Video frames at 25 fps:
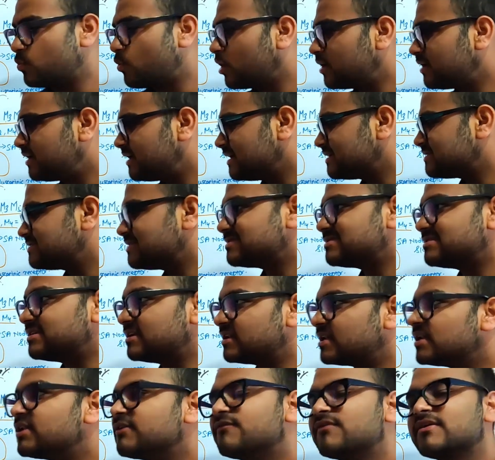What is the
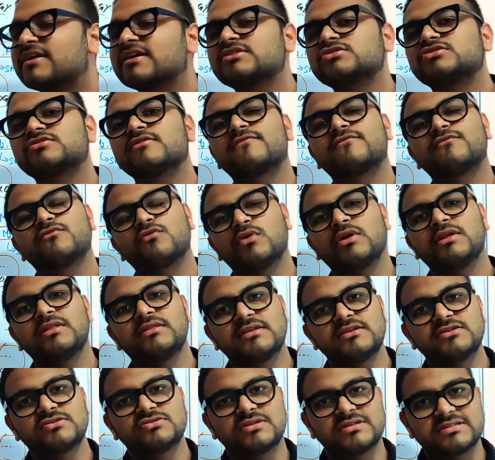significance of knowing
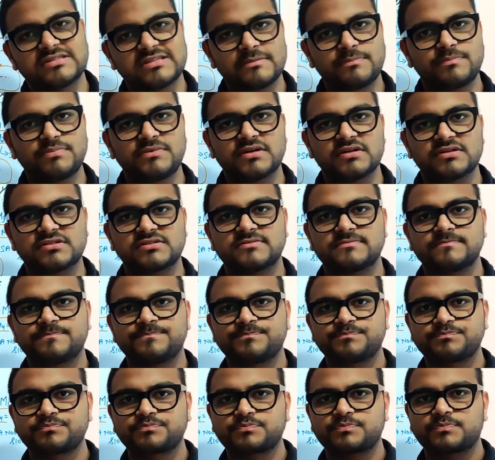these receptors?
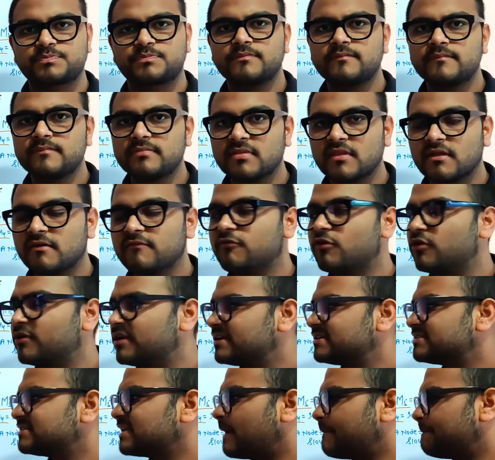For
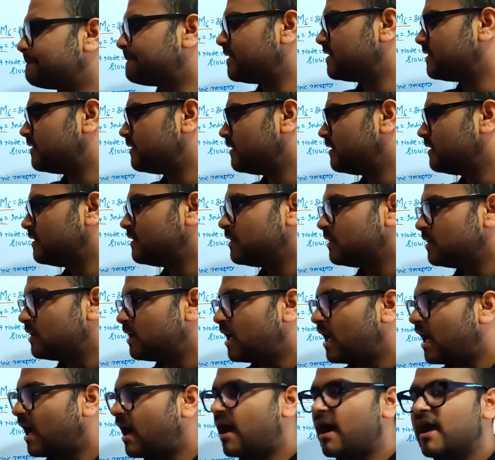example,
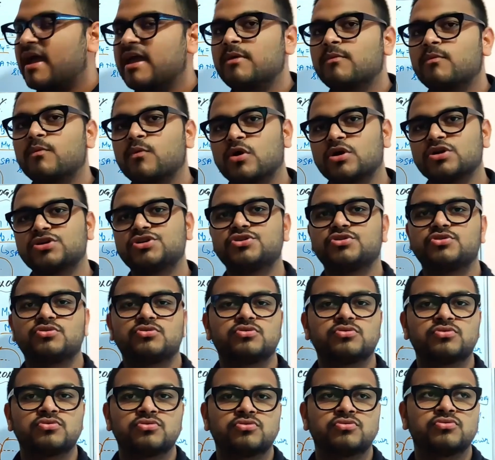I want
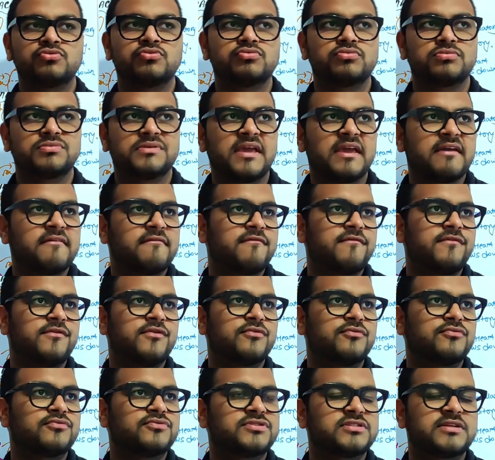to give
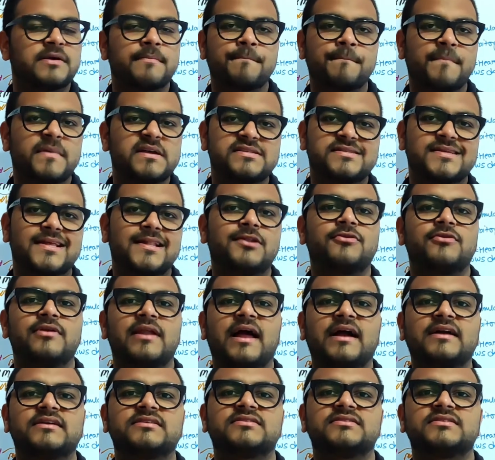you some muscle
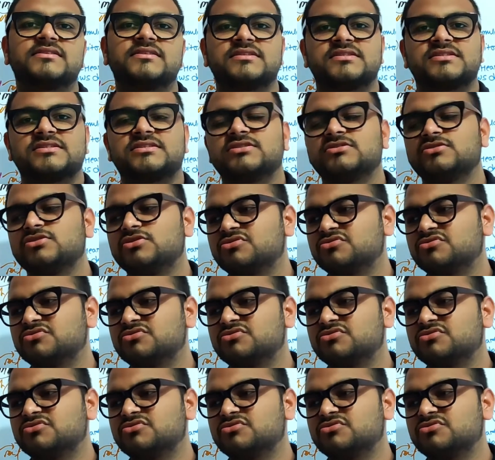relaxants.